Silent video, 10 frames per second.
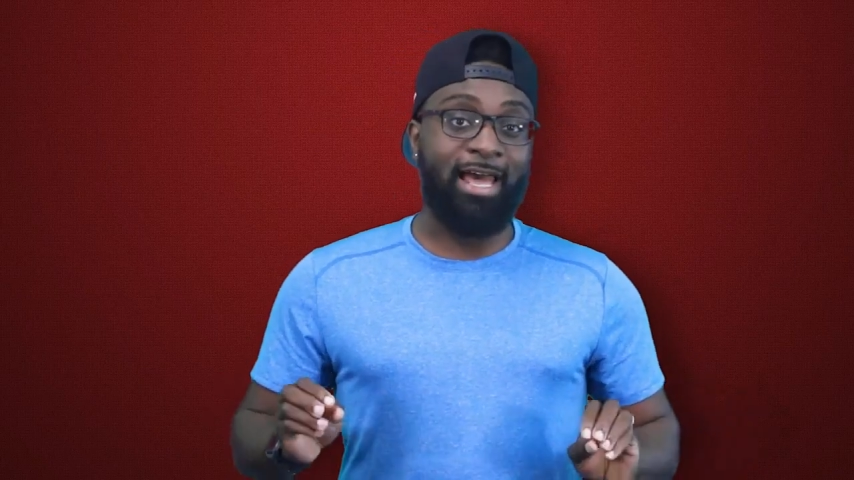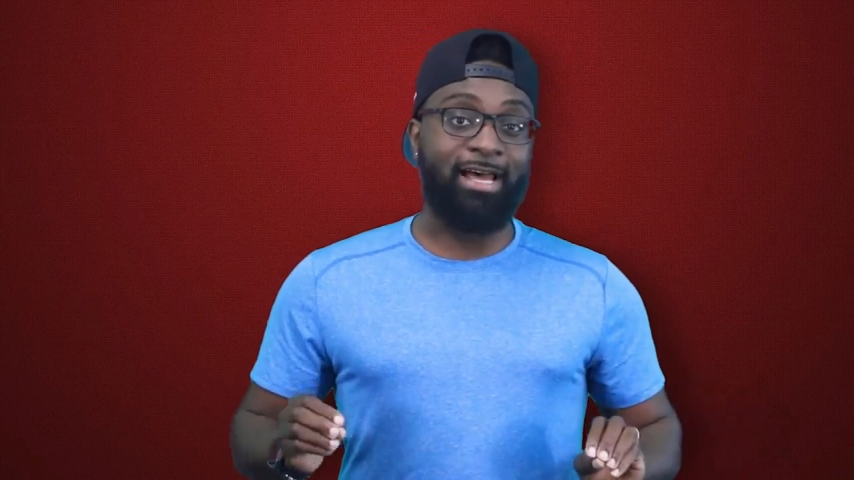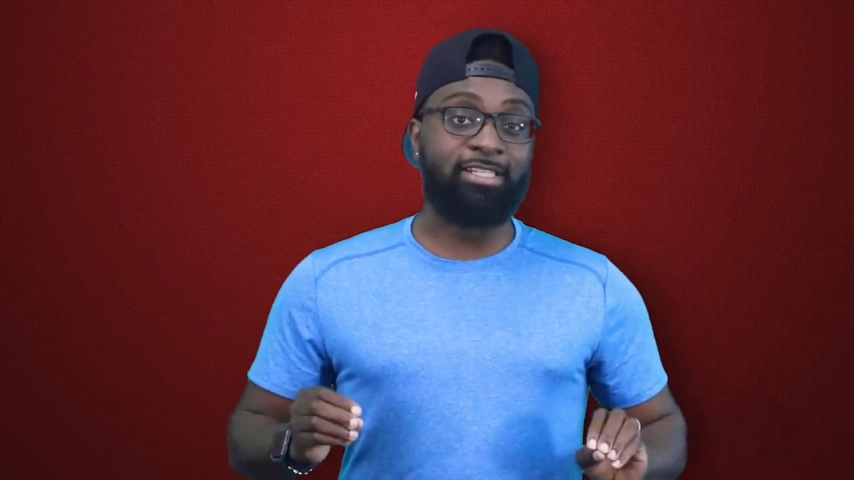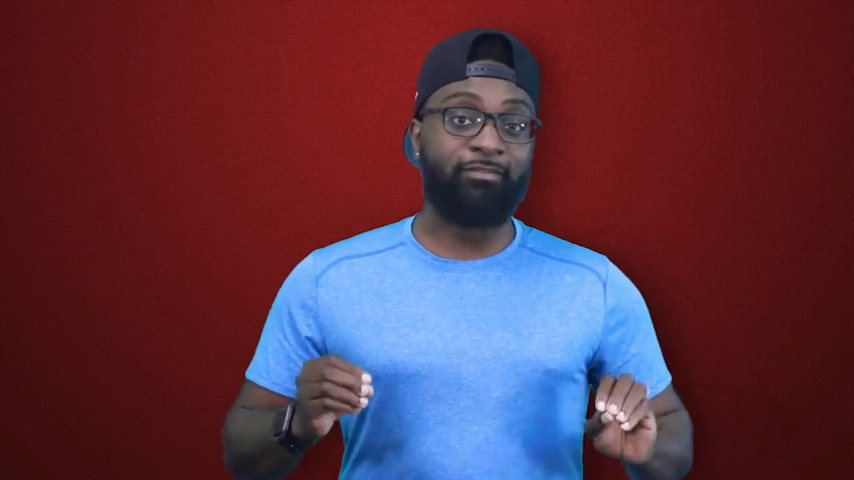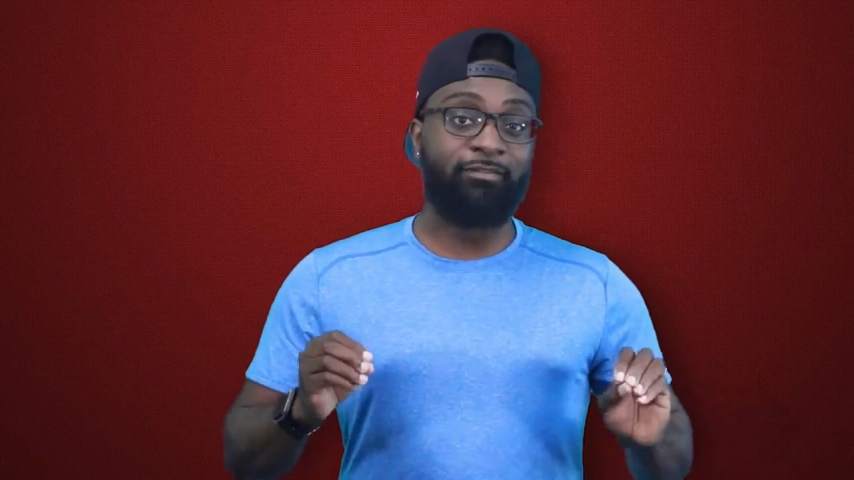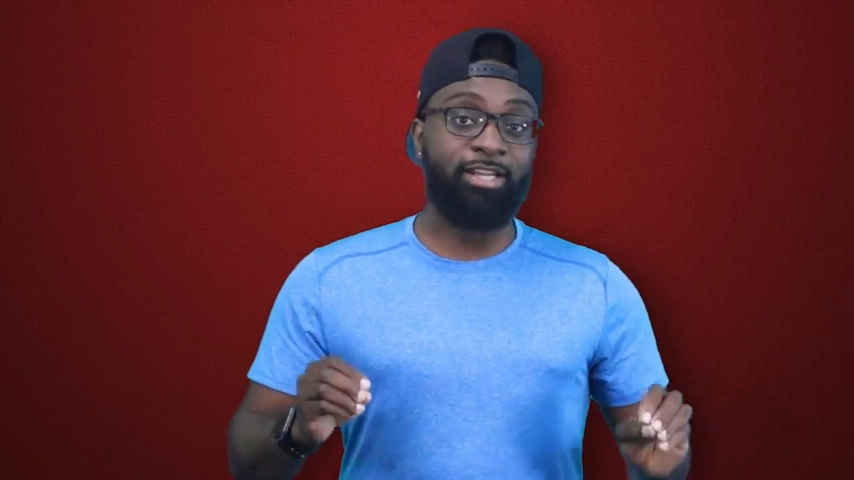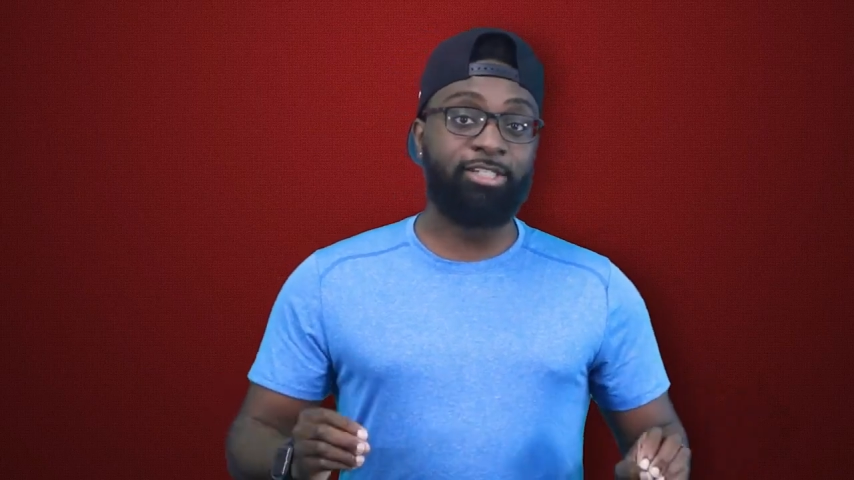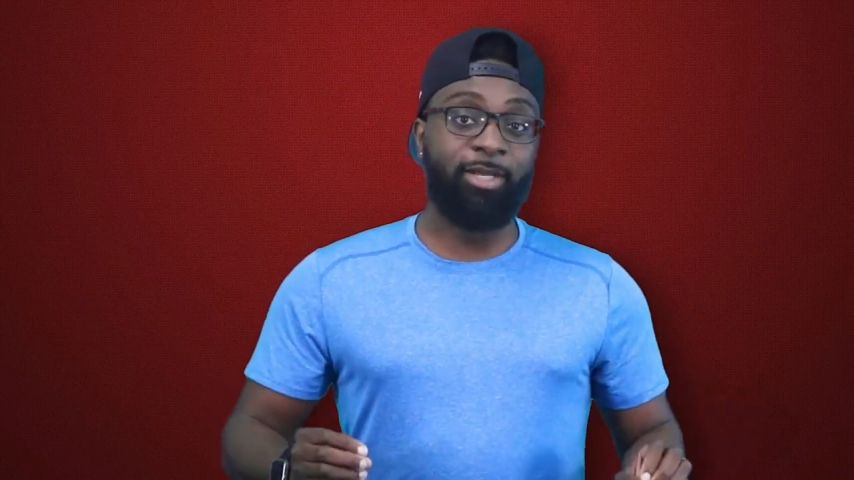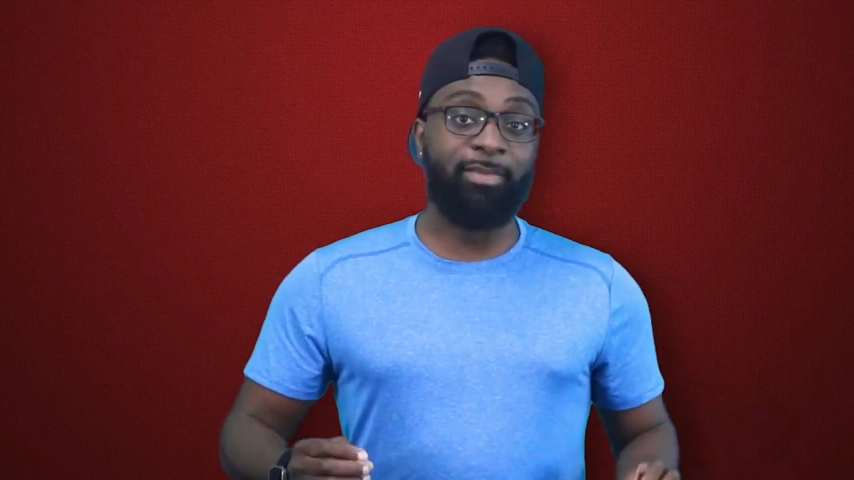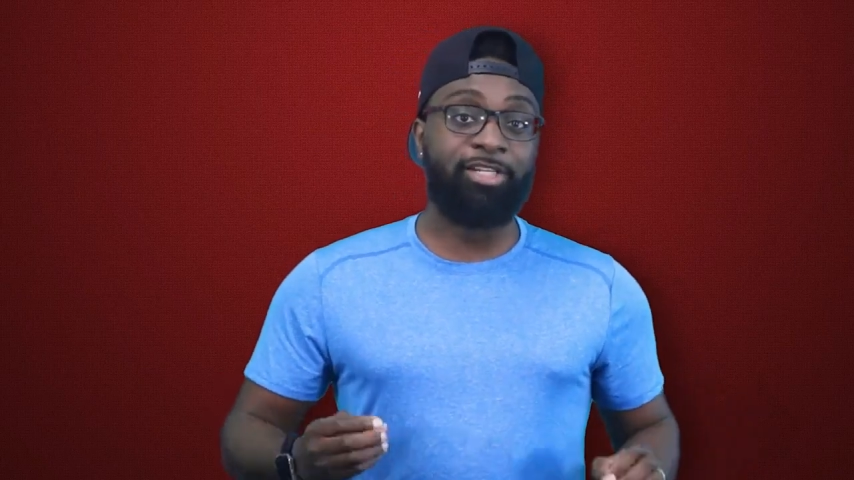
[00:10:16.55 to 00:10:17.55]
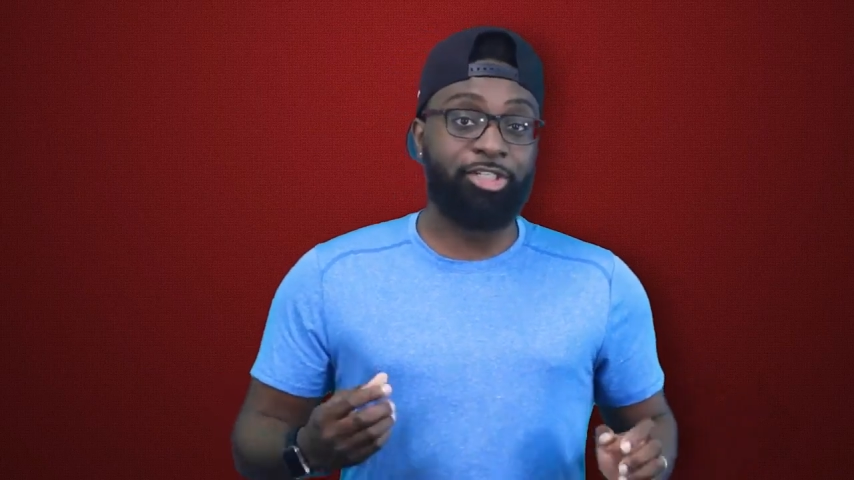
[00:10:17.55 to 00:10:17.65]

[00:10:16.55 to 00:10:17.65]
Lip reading: as a victim in